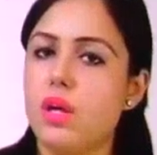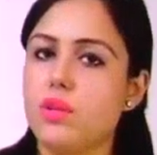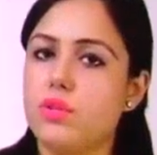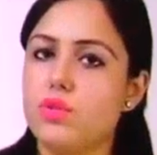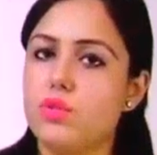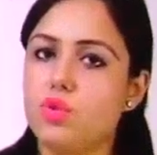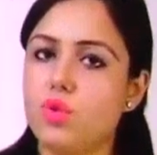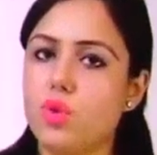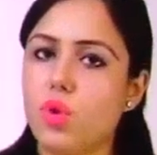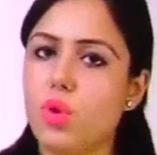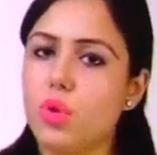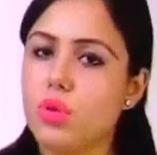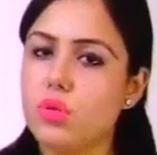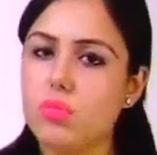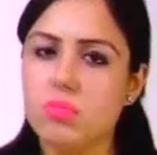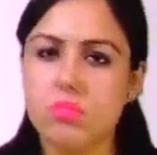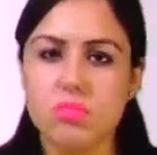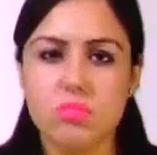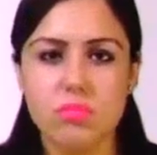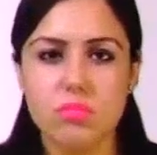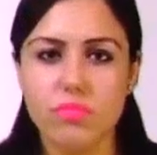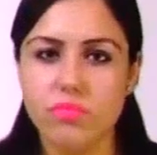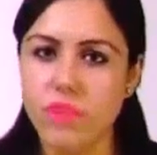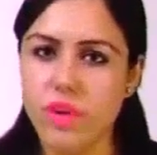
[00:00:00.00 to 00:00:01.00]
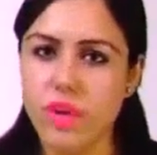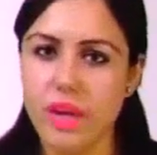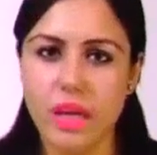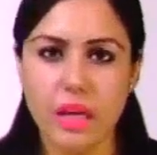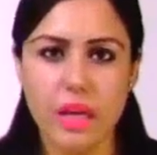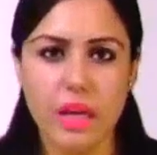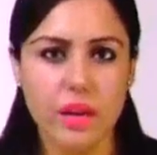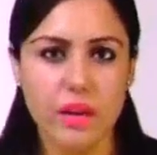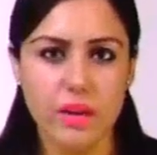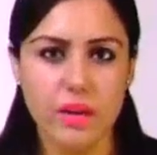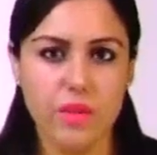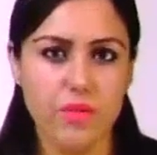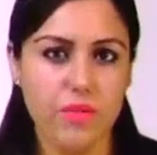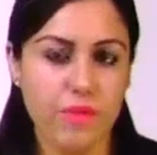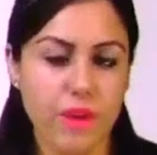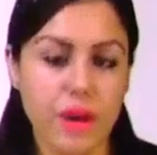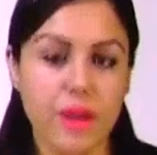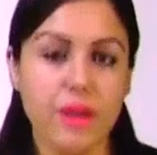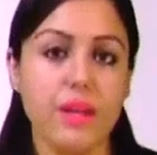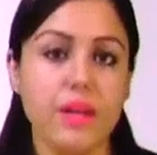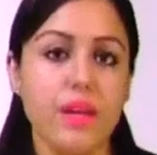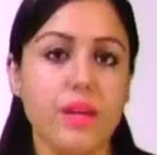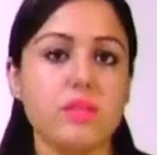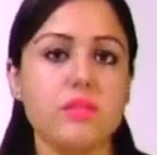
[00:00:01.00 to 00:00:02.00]
So very clear,
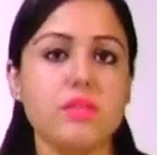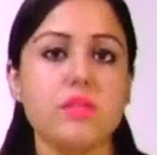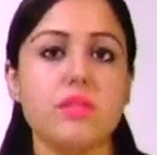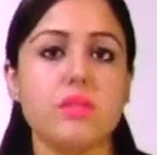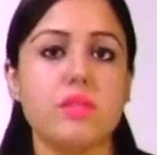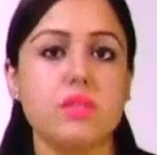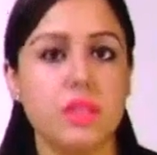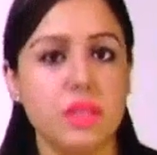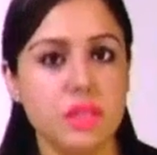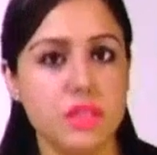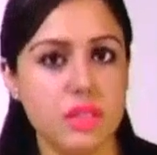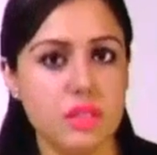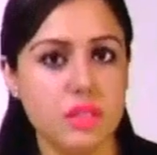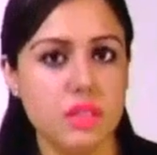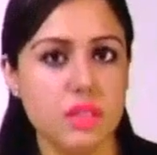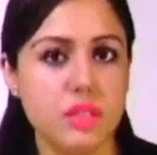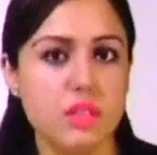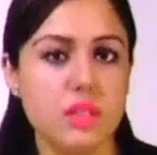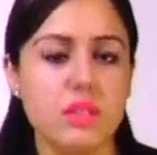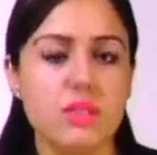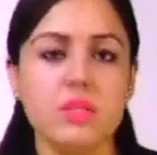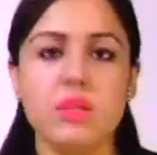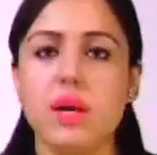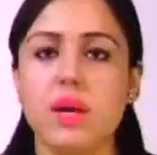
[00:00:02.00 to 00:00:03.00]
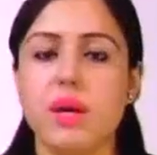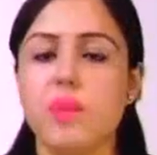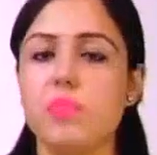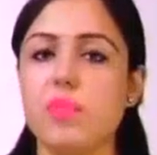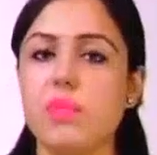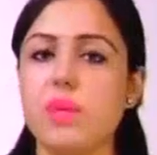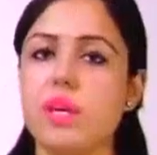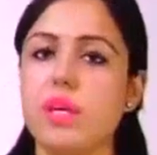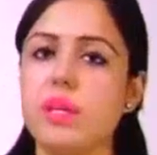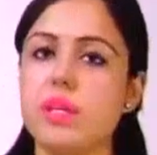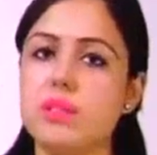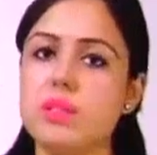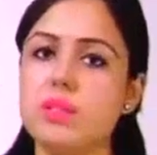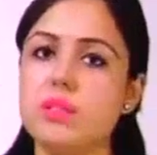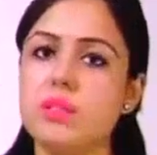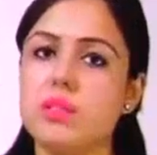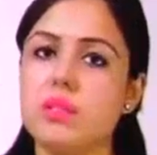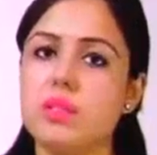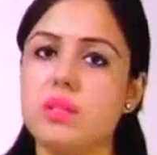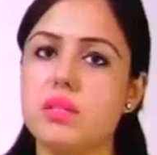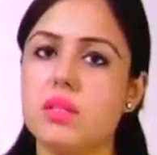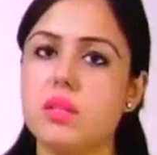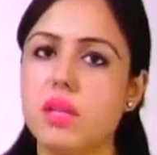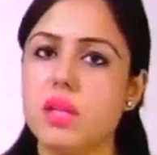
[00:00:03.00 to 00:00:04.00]
fatty acid synthesis enzyme
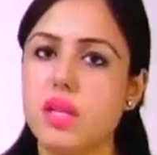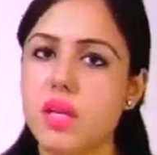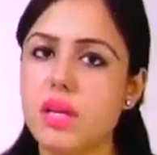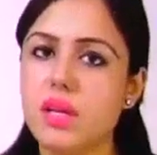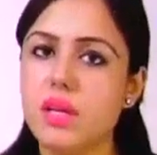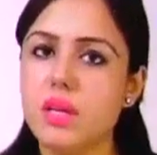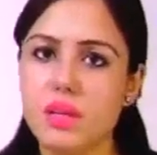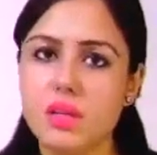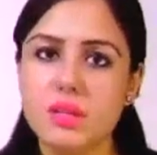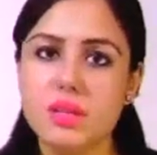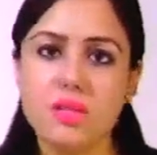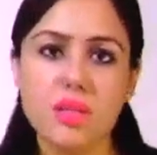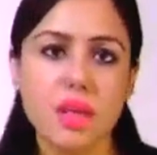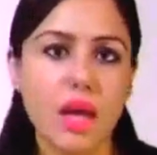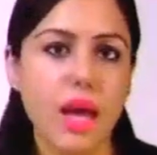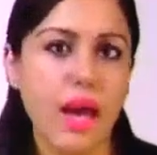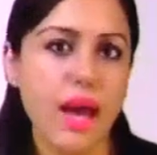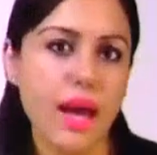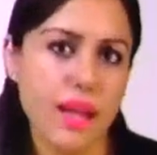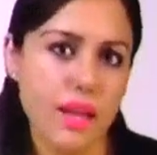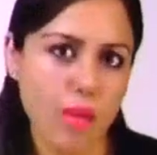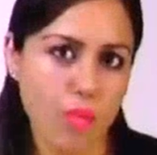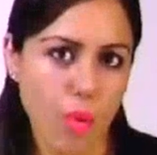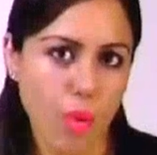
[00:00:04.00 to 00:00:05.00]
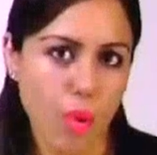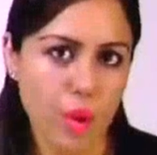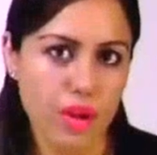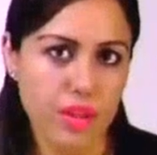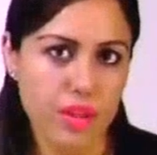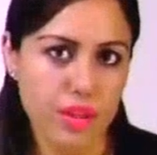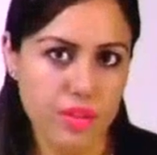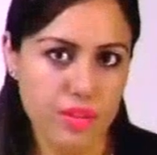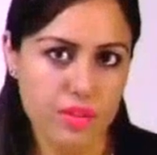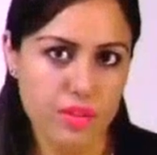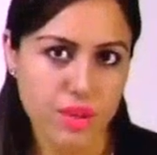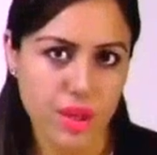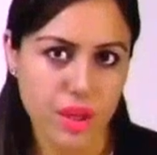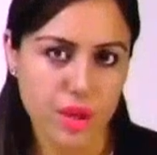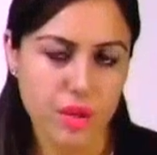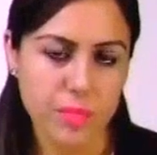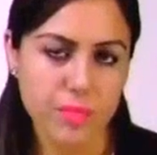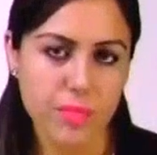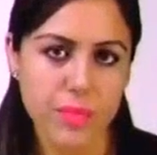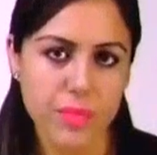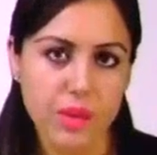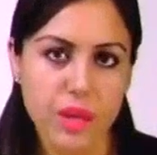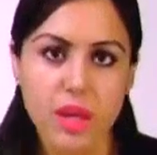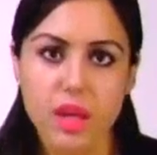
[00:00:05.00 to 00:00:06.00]
means it is anabolic
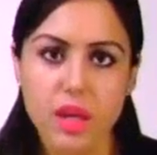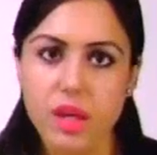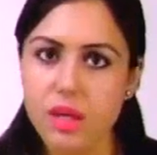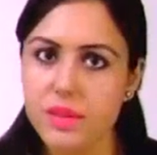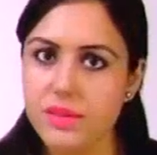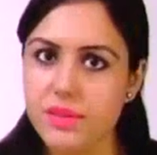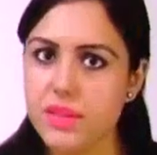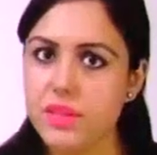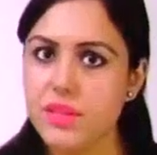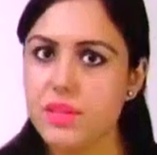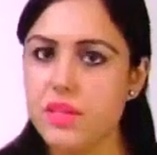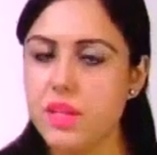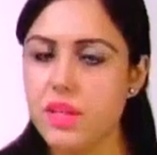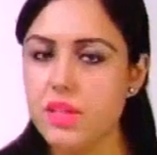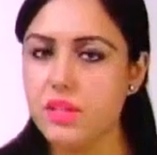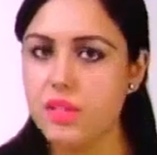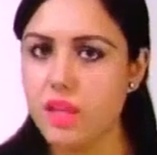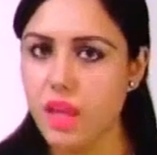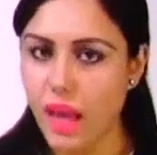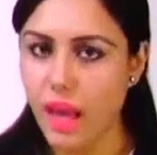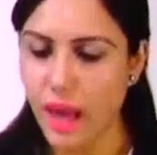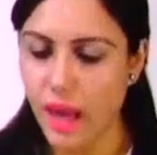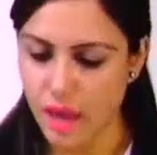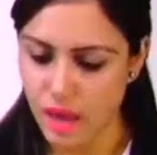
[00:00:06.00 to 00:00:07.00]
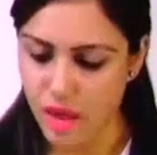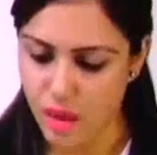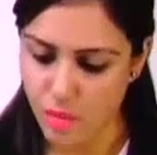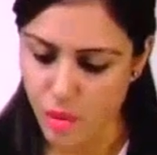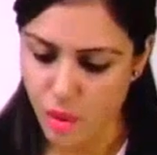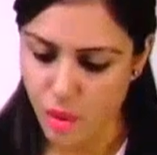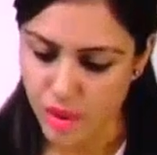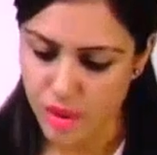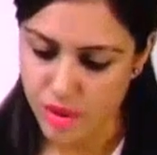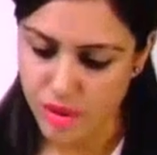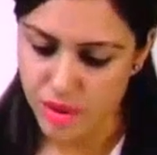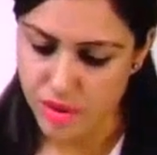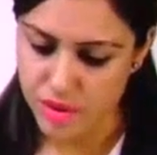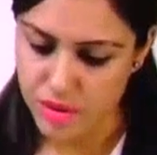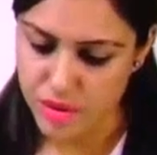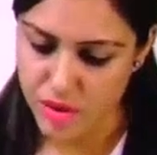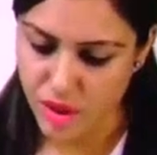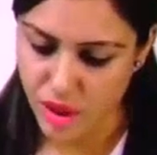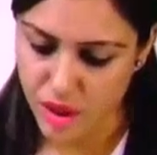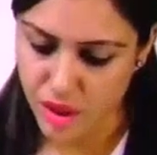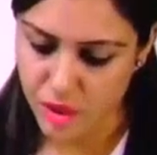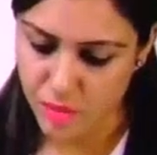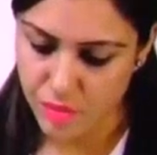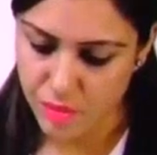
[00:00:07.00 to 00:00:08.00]
enzyme. This is anabolic
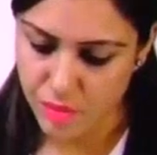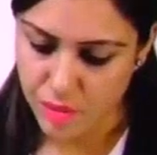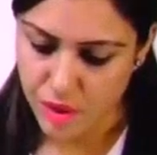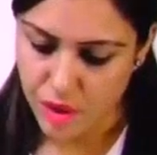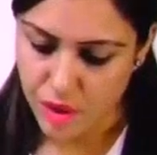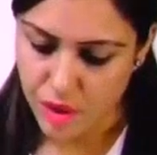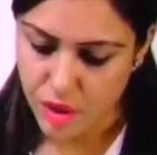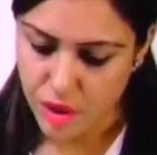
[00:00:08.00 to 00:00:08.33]
enzyme.